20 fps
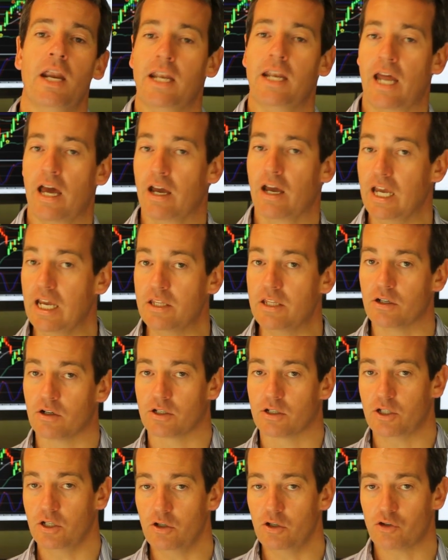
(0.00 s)
Now, he
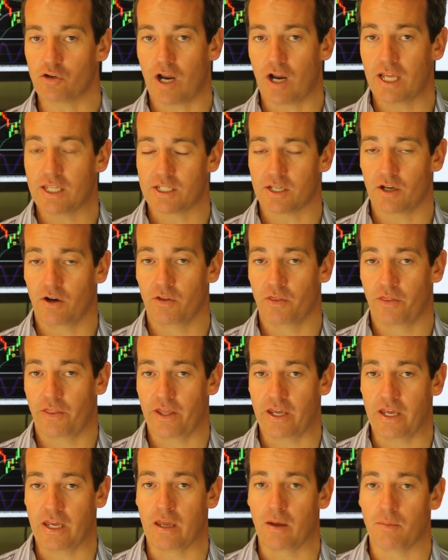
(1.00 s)
took 2 trades on
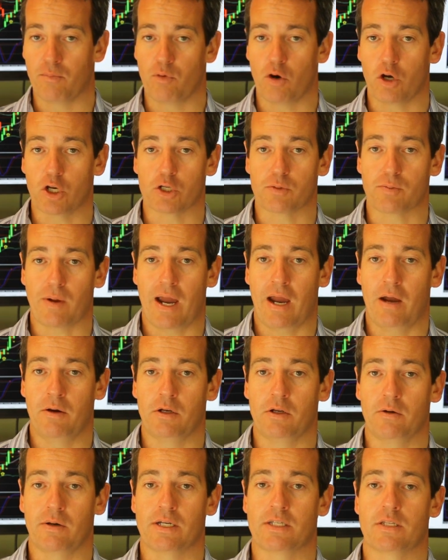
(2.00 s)
the British
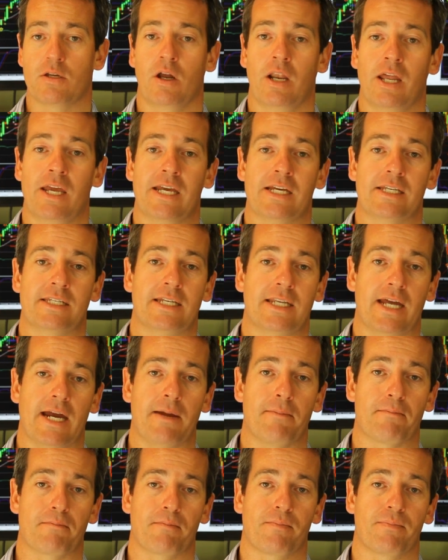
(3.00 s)
pound US dollar
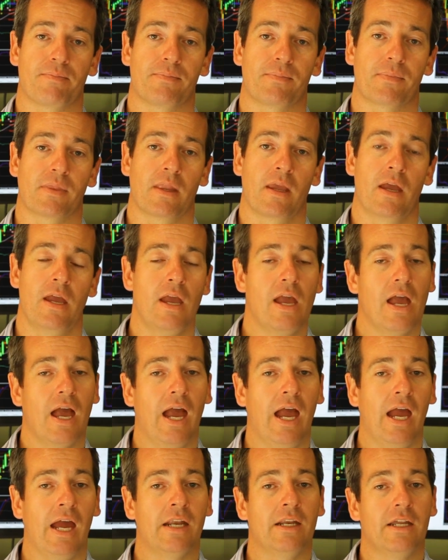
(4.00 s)
yesterday.
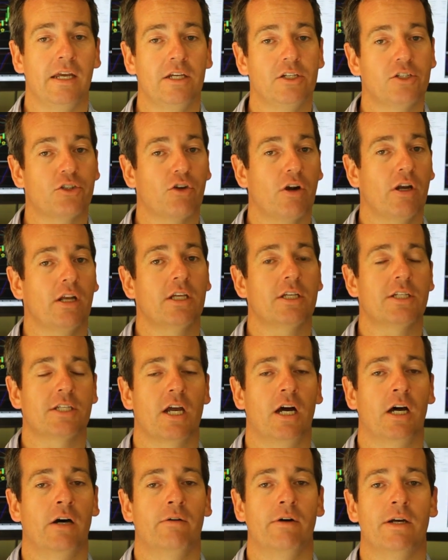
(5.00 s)
And his trading
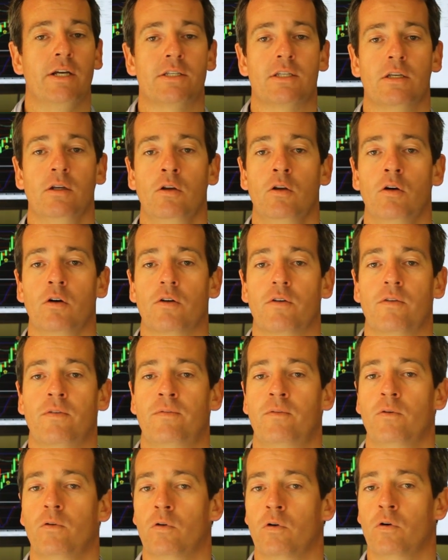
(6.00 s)
style is to look
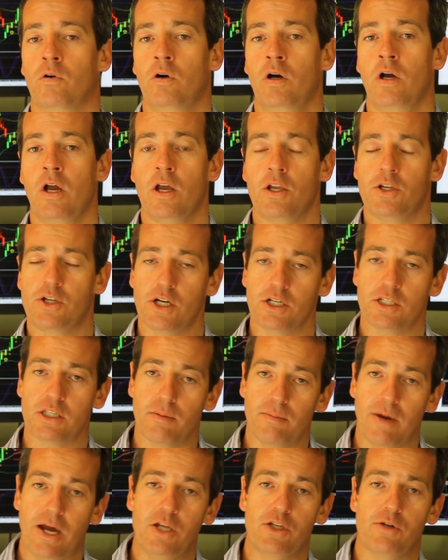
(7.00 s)
for just
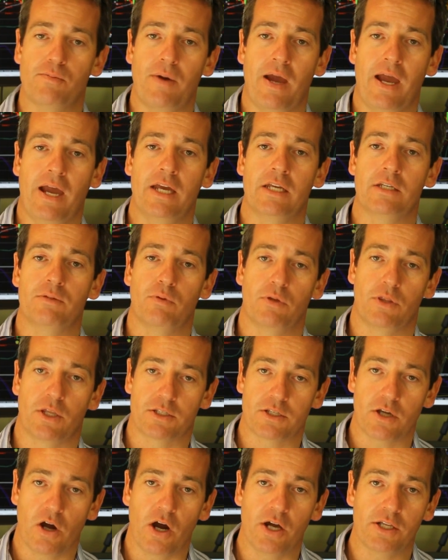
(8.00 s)
the major pairs with the
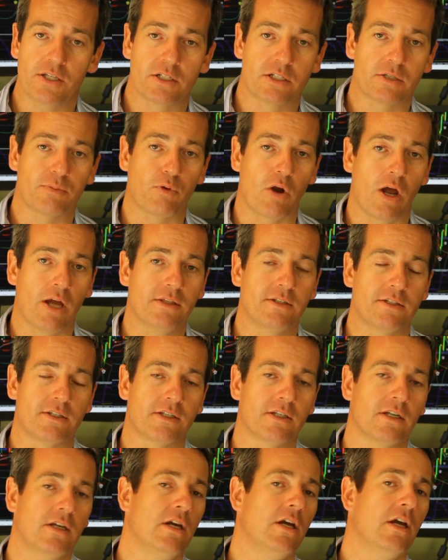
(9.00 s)
tighter
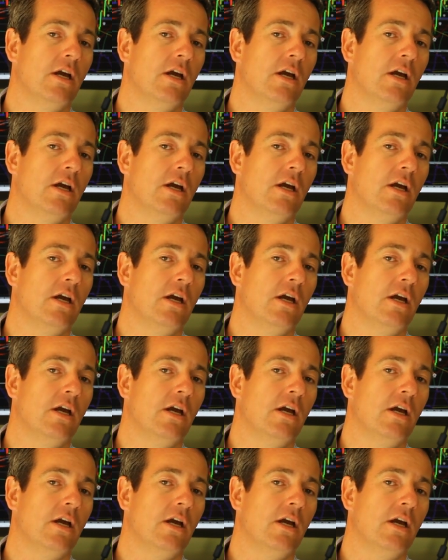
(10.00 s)
spreads